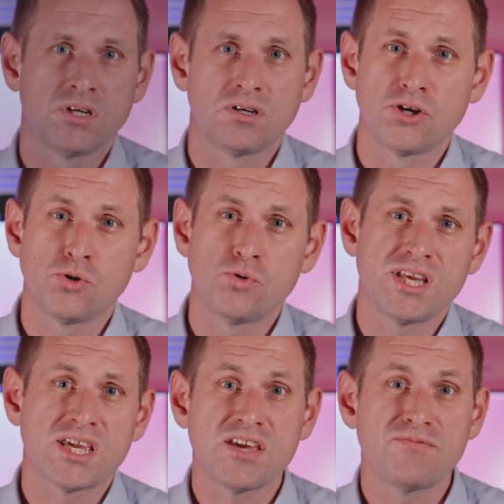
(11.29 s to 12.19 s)

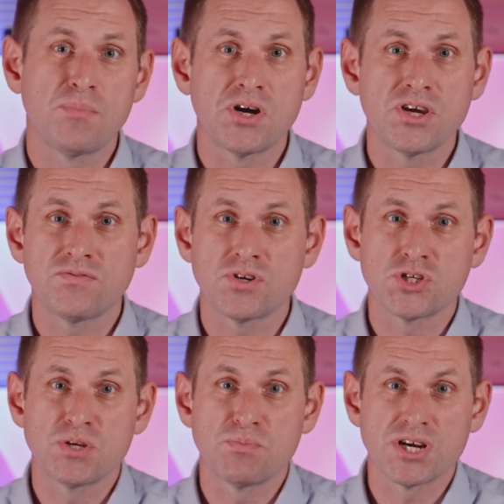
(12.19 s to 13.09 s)
already gave my
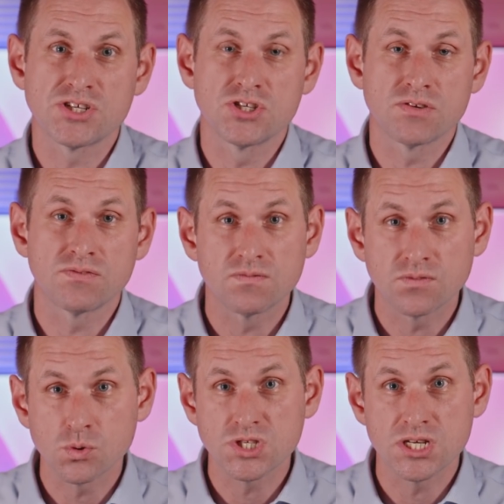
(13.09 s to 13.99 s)
first impressions of the
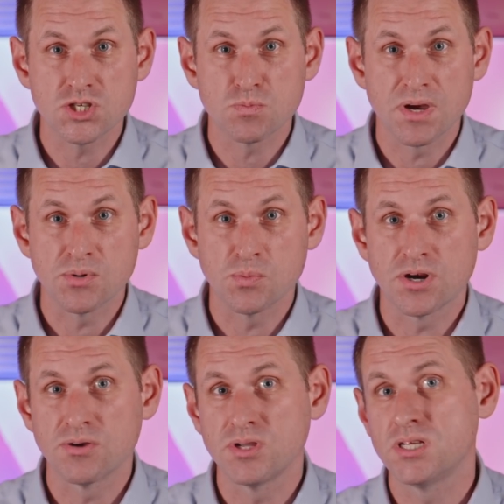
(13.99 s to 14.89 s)
14-inch MacBook
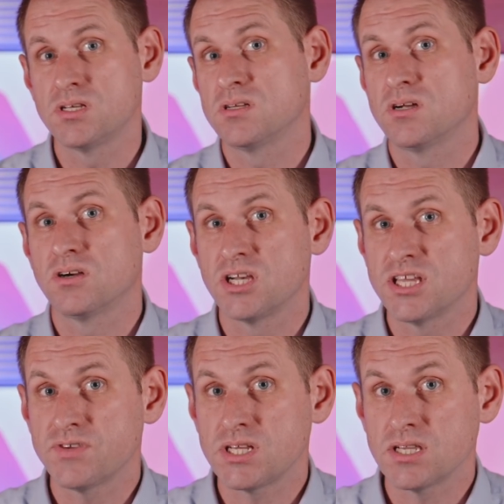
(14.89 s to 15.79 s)
Pro in an
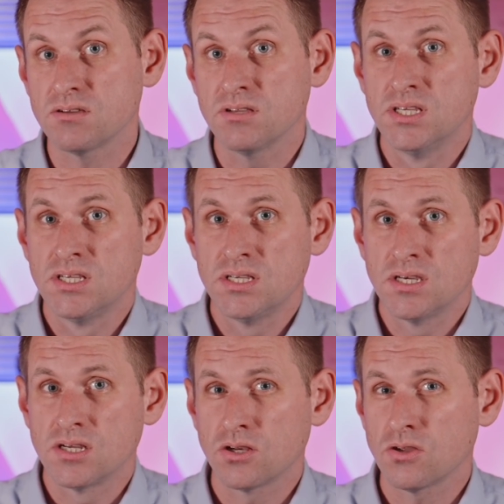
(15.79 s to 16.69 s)
earlier video,
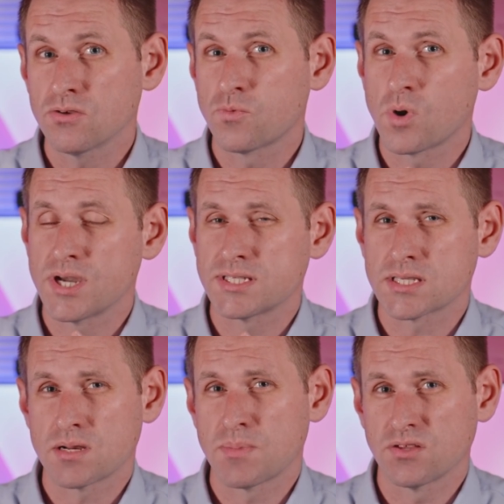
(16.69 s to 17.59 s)
and a lot of what I
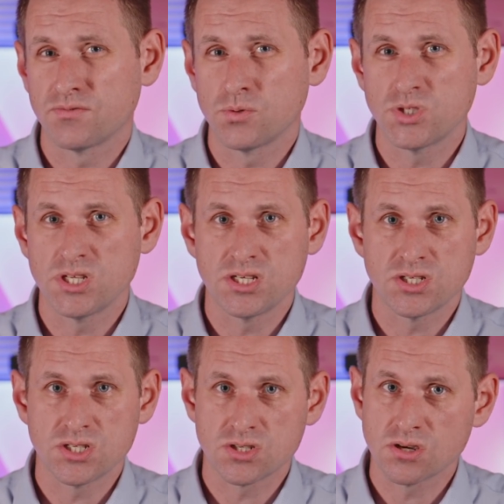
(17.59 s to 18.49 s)
said about the
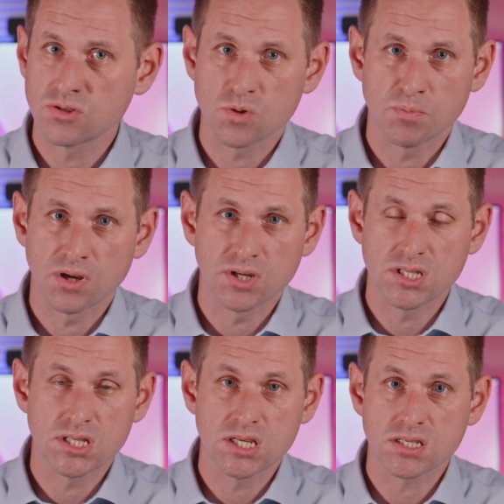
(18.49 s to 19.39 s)
14-inch is going to apply
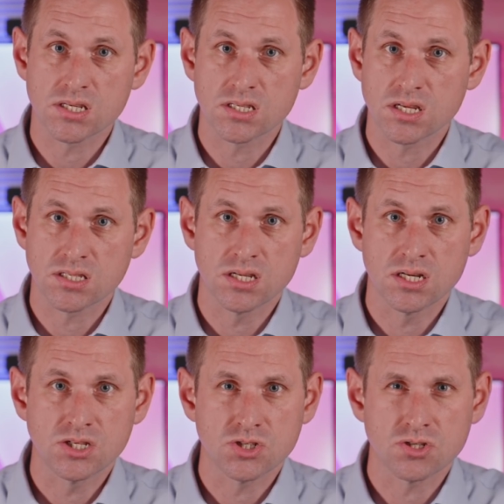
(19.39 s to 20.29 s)
to this
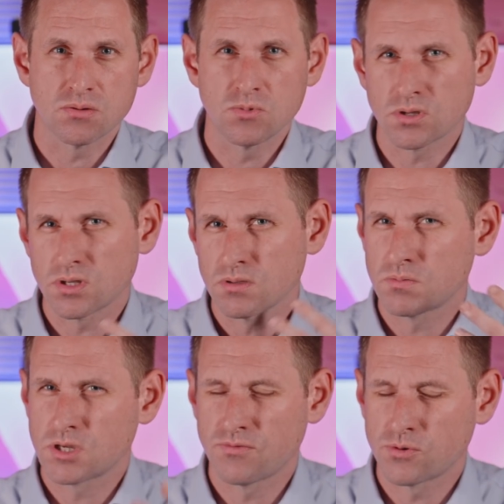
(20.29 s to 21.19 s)
16-inch, so I'm not going to
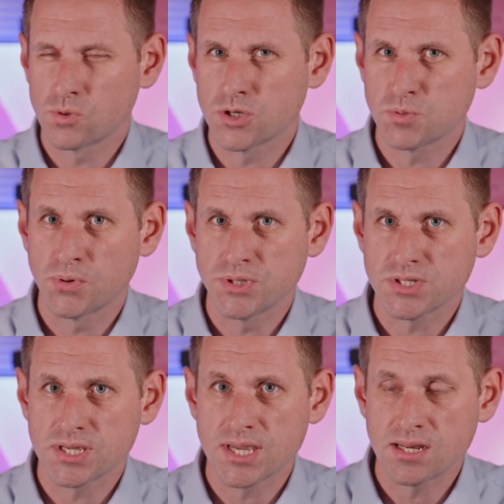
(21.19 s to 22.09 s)
cover all those
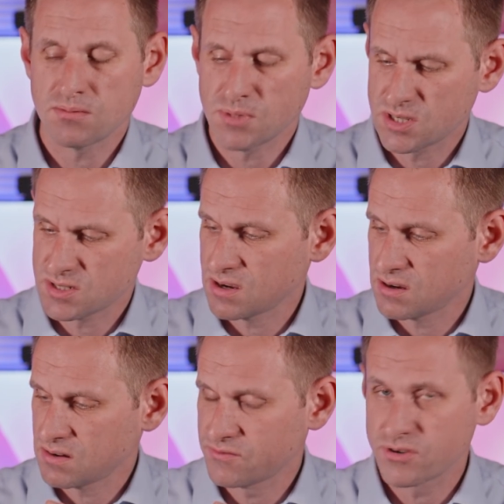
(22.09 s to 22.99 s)
points again, because they
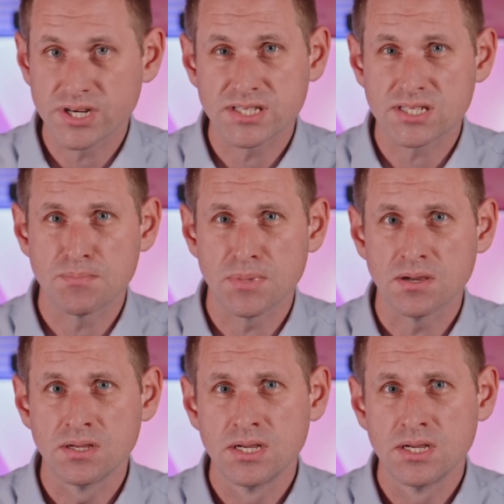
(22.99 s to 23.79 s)
are very similar.